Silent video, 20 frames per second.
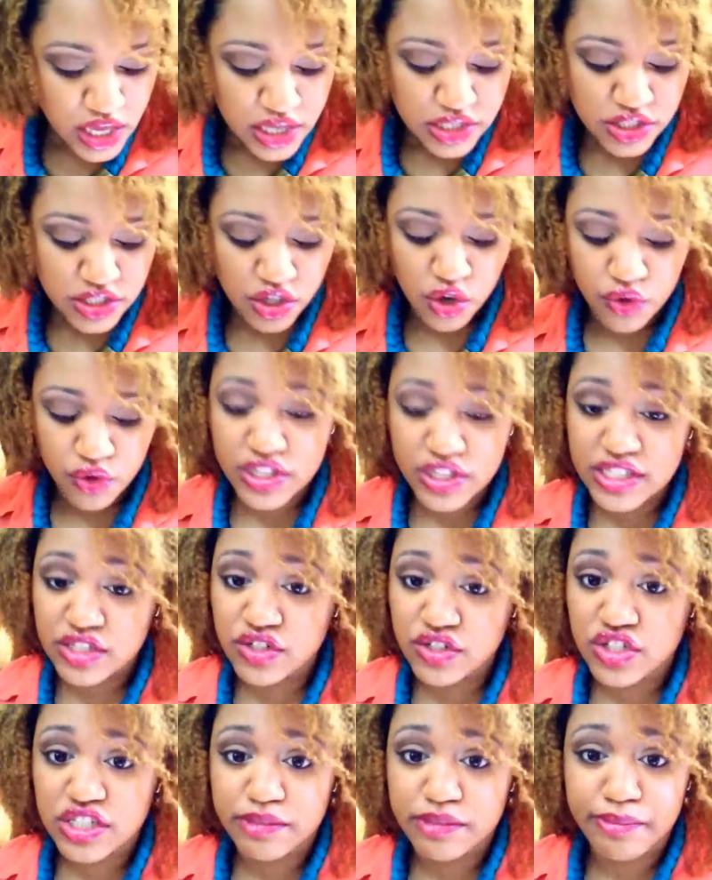So these
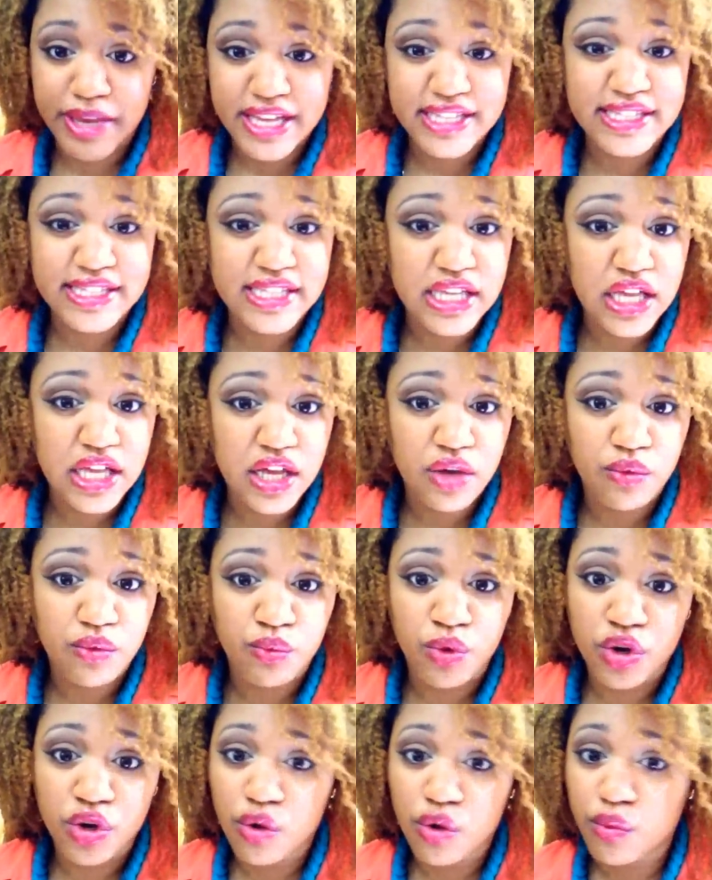are just basic
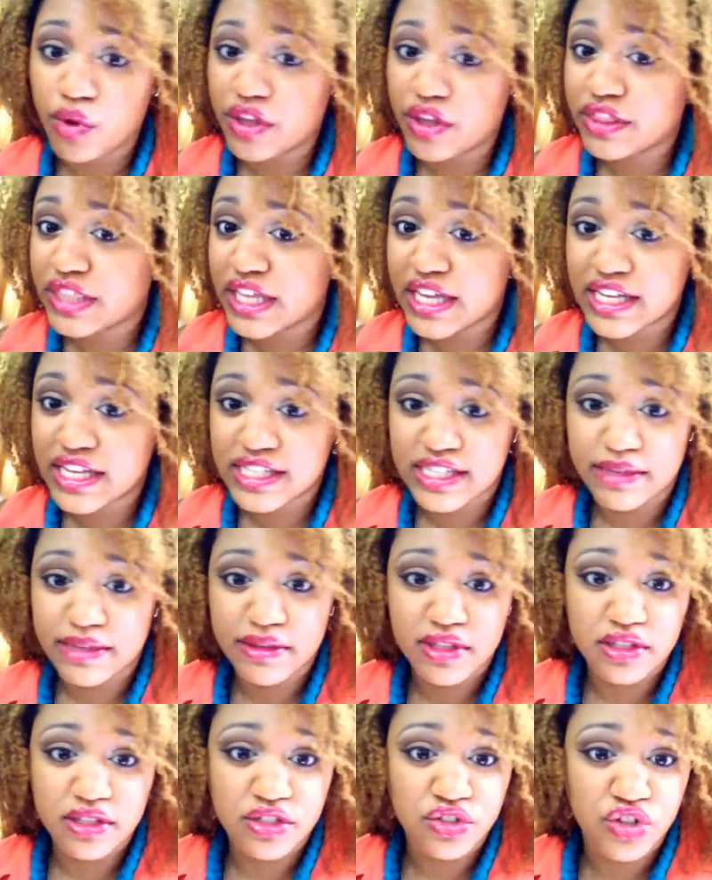101 things
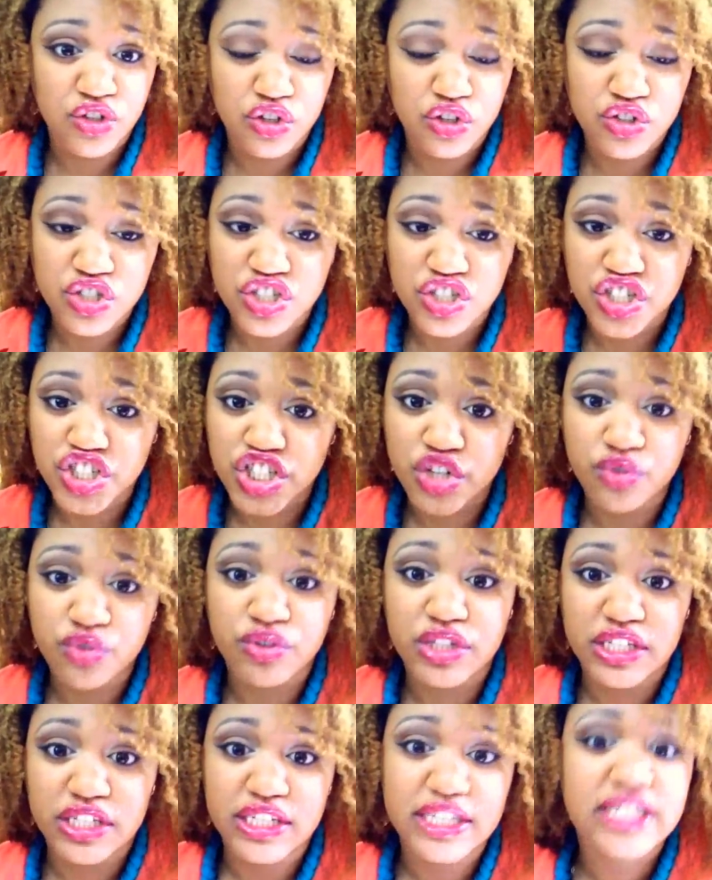that, you just
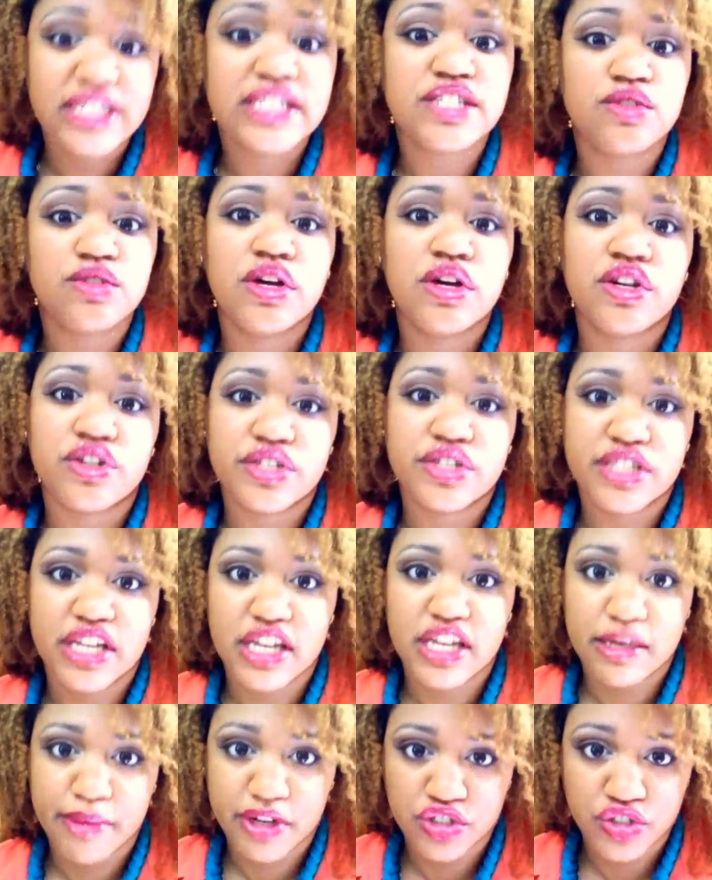generally need to
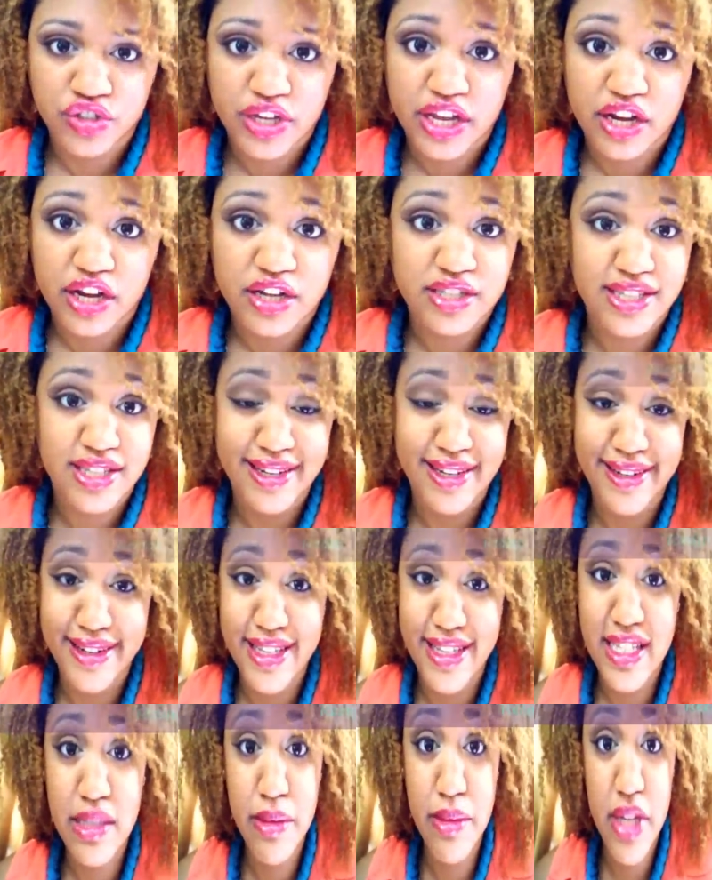understand about your hair, is that it
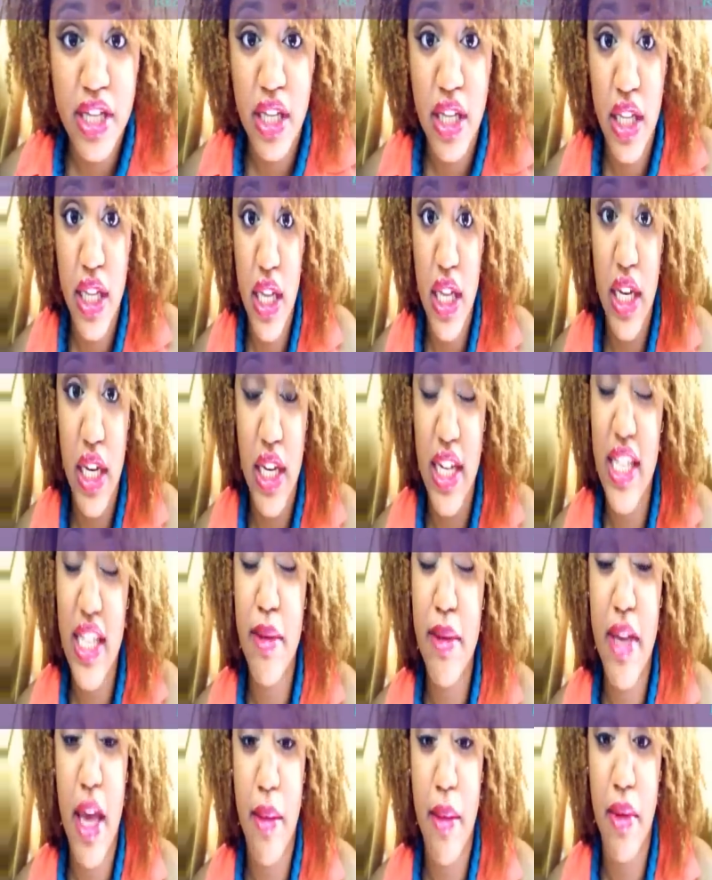needs to be clean, it needs
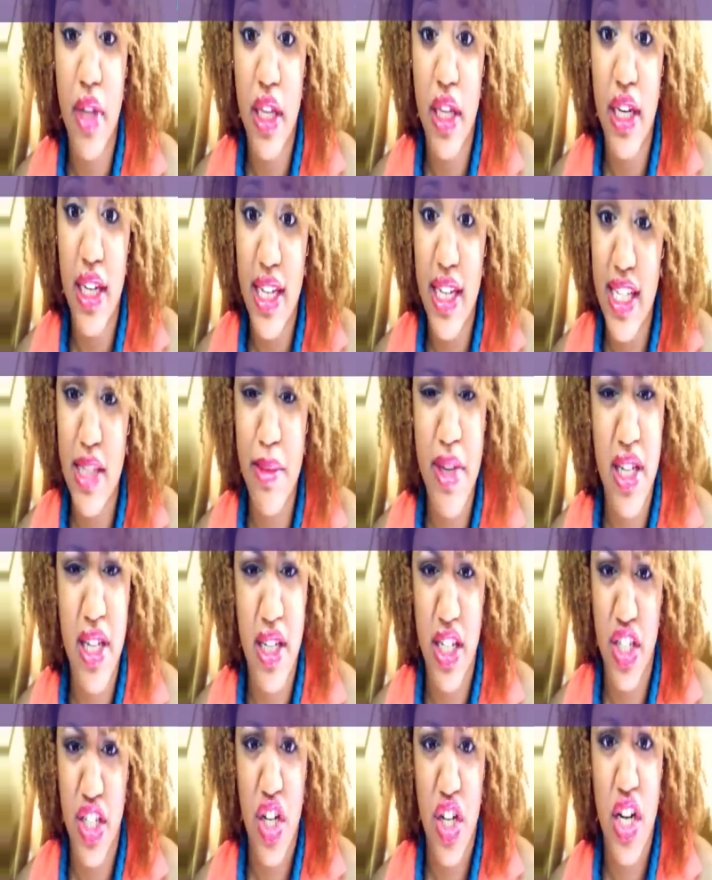to be kept clean, it needs to be
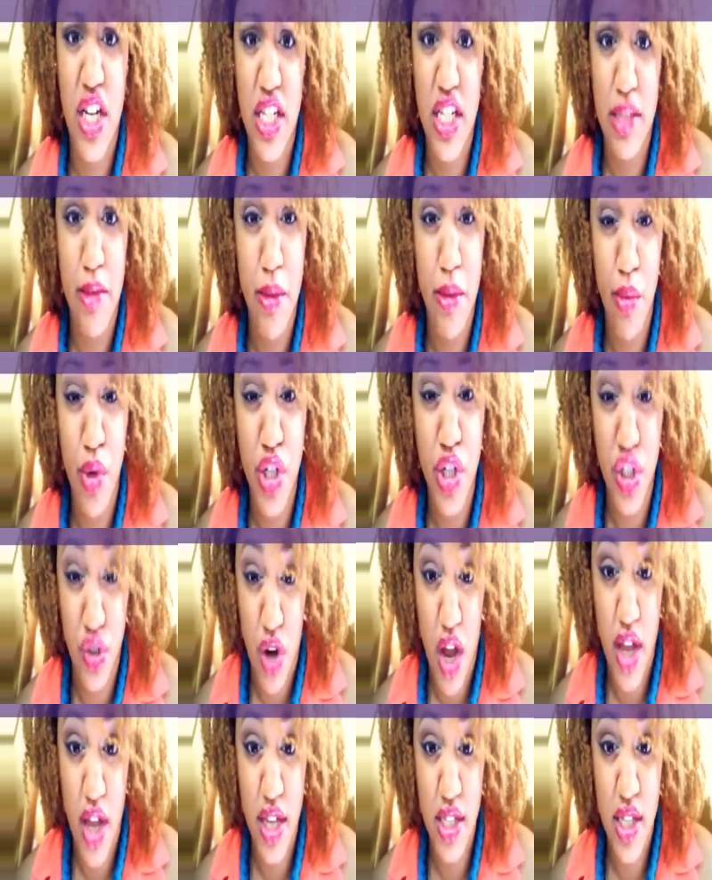conditioned, it needs to be
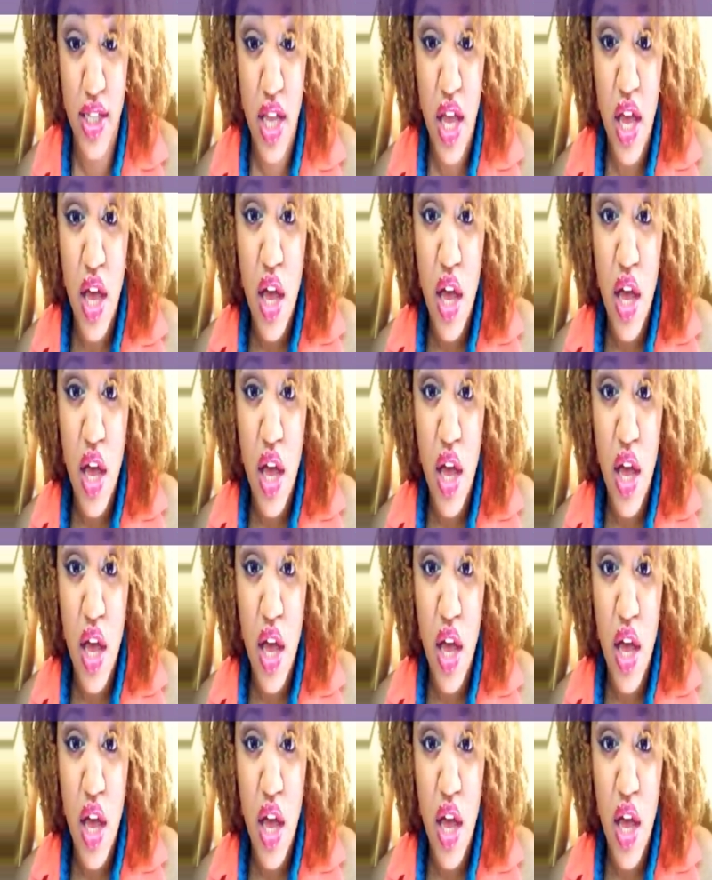moisturized.